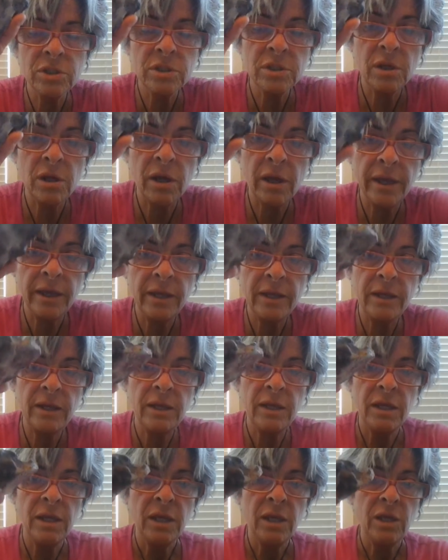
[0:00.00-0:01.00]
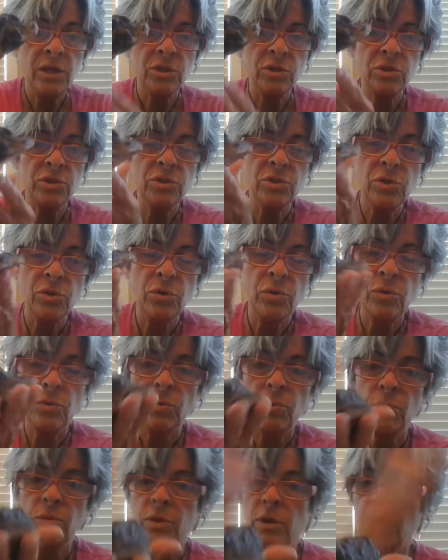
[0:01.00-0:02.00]
side.
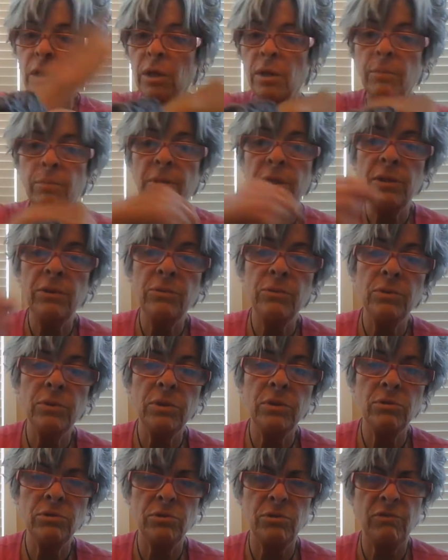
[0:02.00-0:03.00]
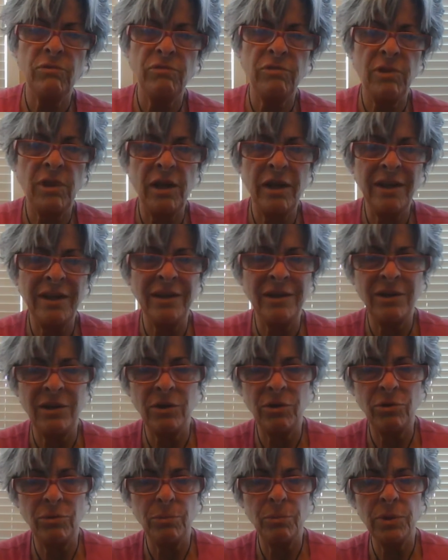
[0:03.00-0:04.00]
So there's a fly in
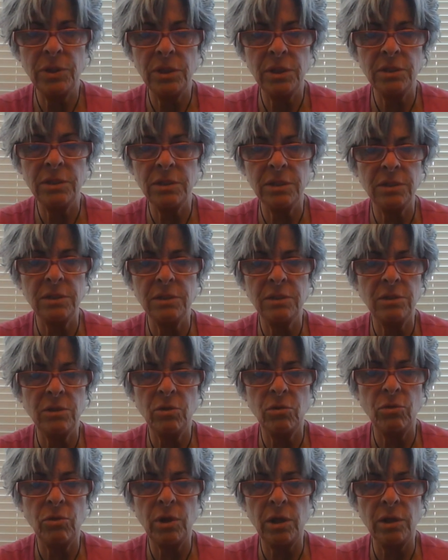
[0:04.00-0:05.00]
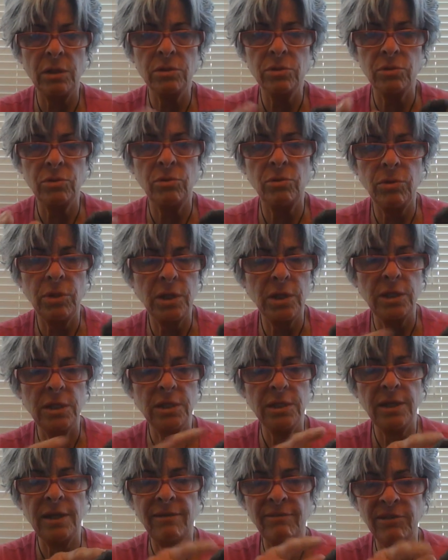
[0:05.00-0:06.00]
here, but this is okay. So that
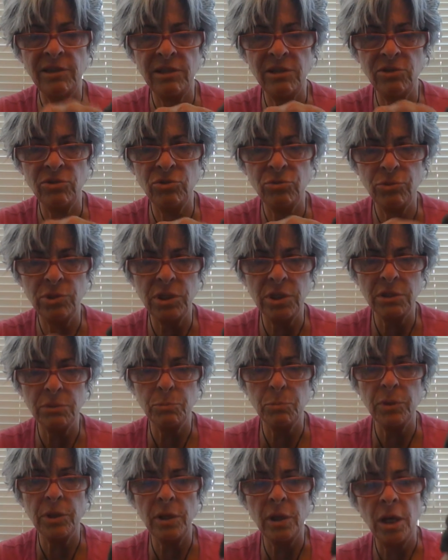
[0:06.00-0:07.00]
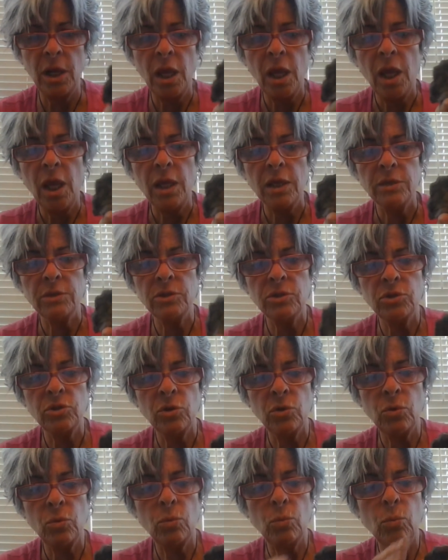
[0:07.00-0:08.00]
doesn't have anything to do with this. But
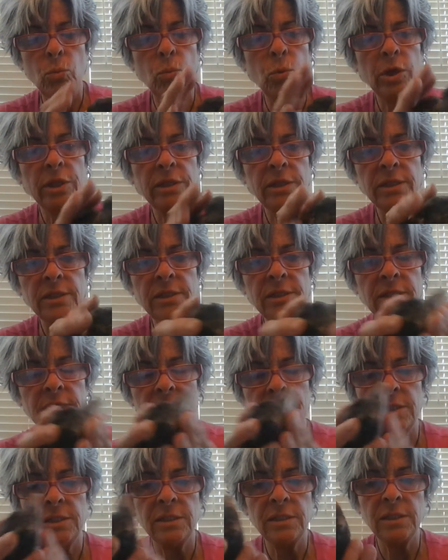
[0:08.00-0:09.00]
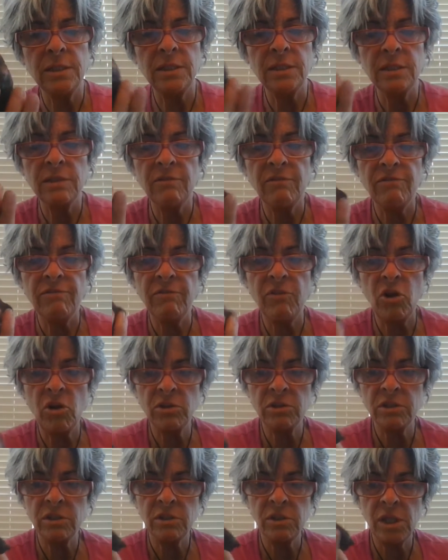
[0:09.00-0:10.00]
so what this is a
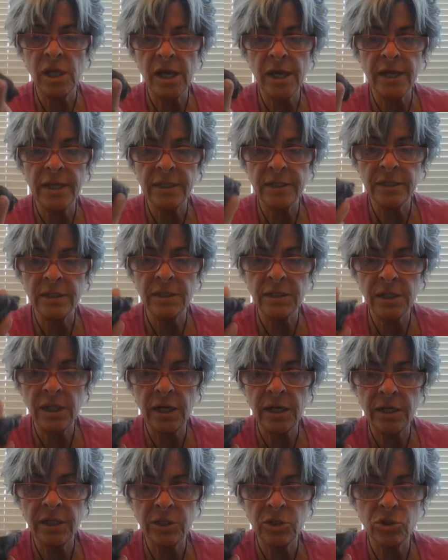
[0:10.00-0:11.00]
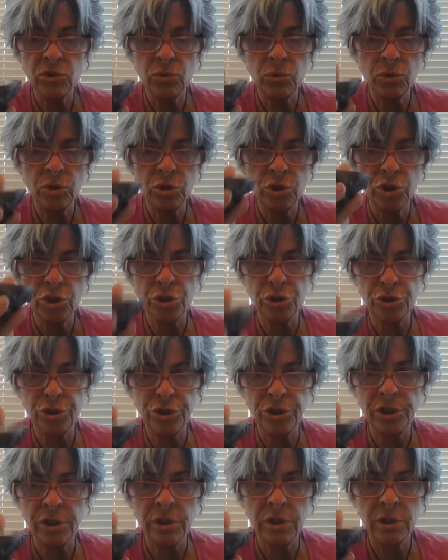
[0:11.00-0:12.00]
fossilized dinosaur
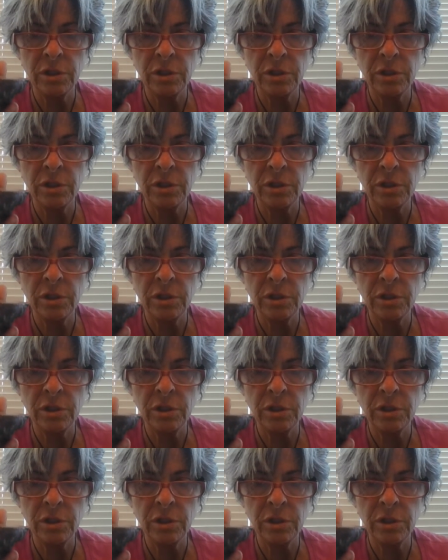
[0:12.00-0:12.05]
turd.